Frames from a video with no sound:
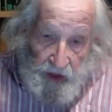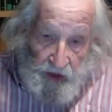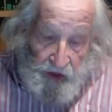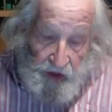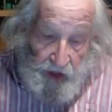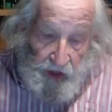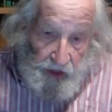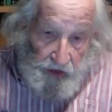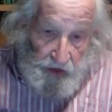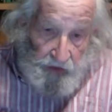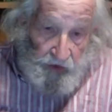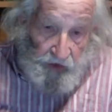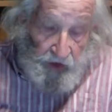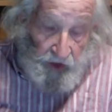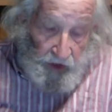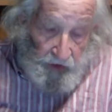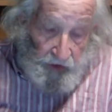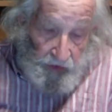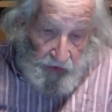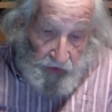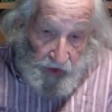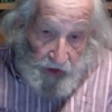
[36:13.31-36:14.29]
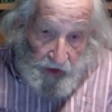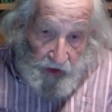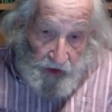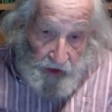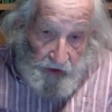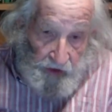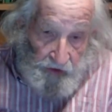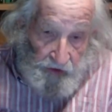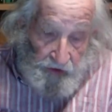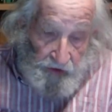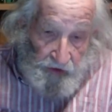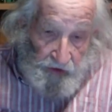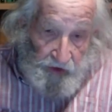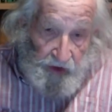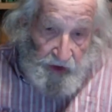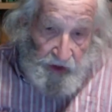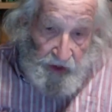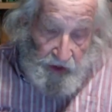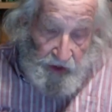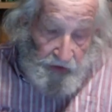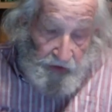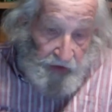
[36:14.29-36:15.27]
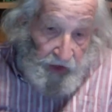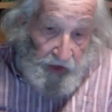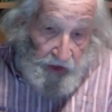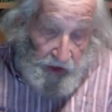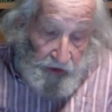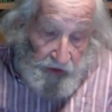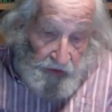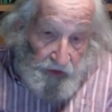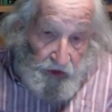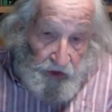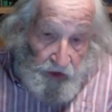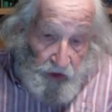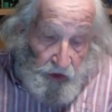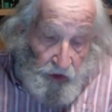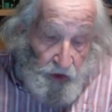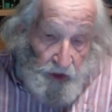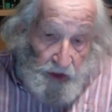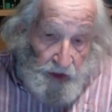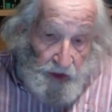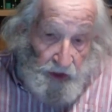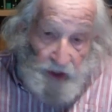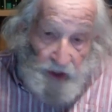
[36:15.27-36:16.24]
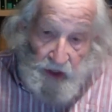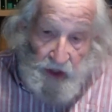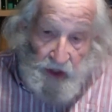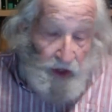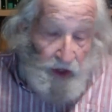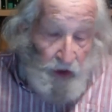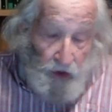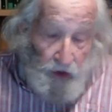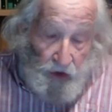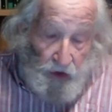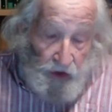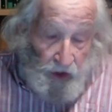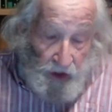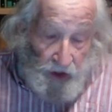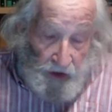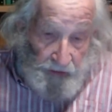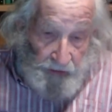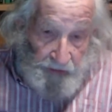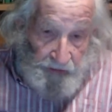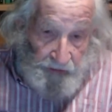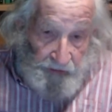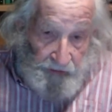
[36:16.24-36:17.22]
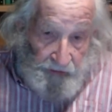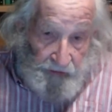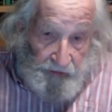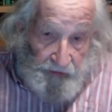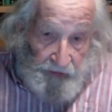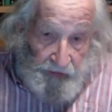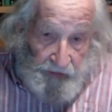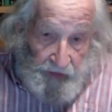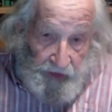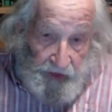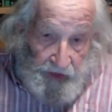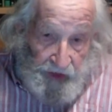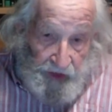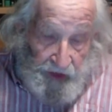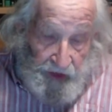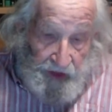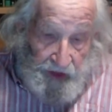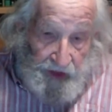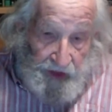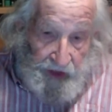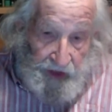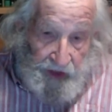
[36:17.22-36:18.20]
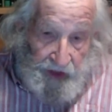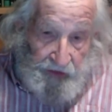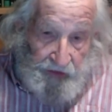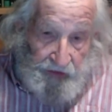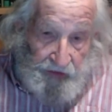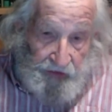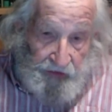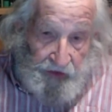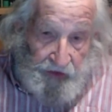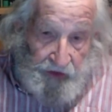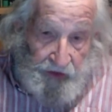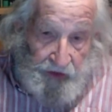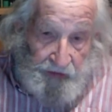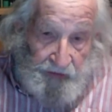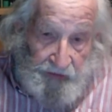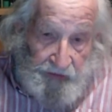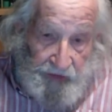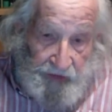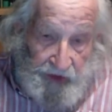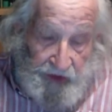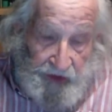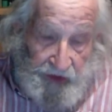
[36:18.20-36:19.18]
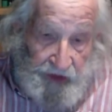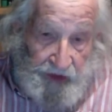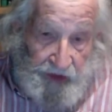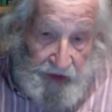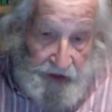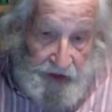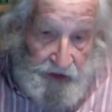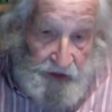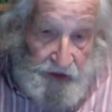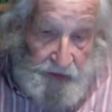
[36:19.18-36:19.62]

That's very effective. In fact, if you do it, they don't come. If it's